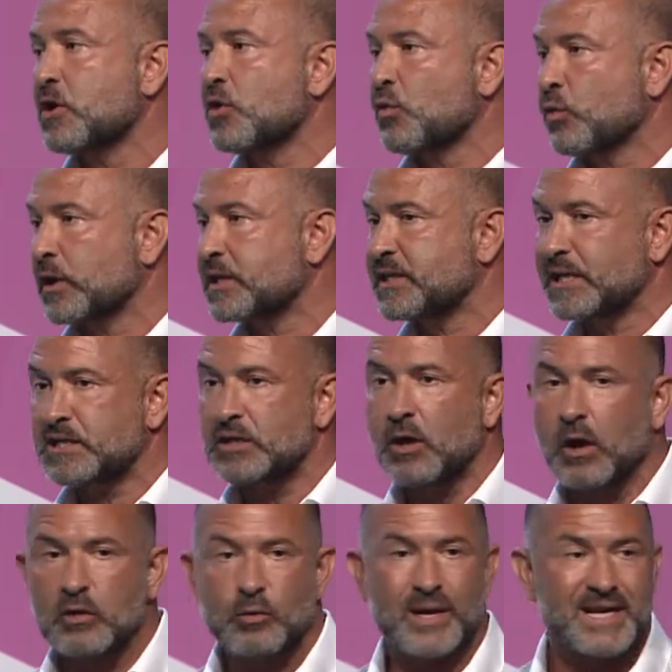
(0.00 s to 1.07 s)
where it doesn't
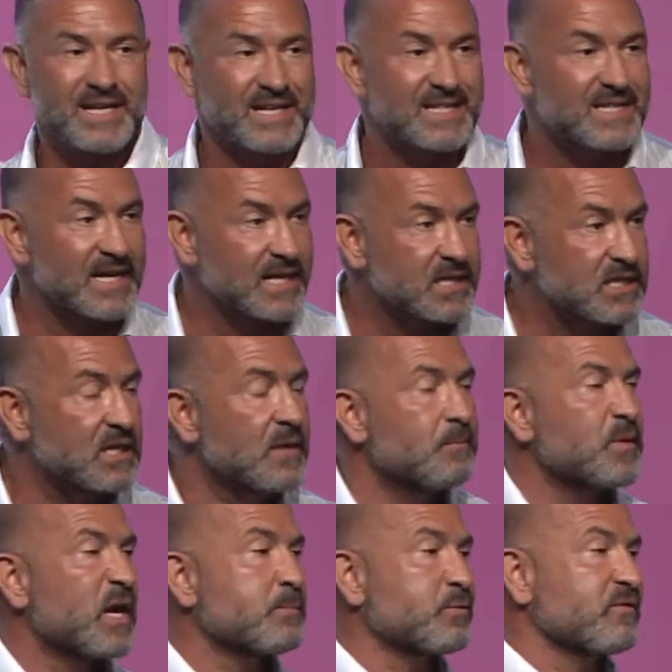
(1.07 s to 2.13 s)
already exist
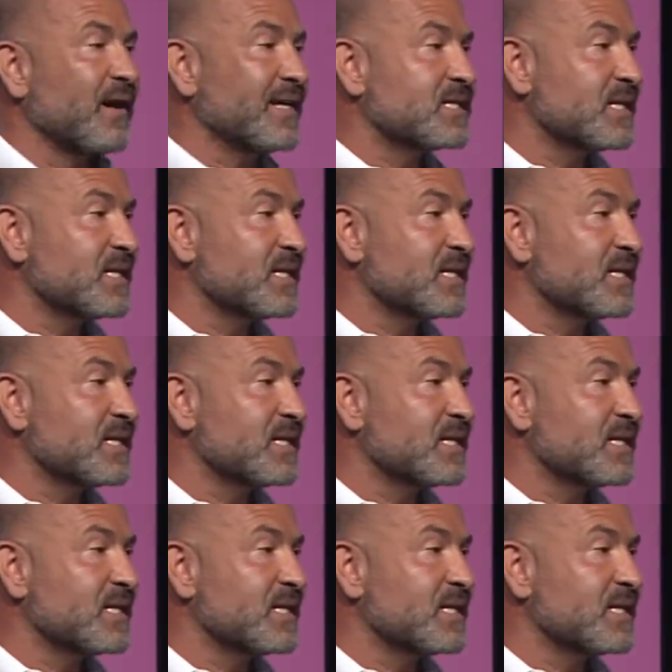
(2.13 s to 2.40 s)
and provides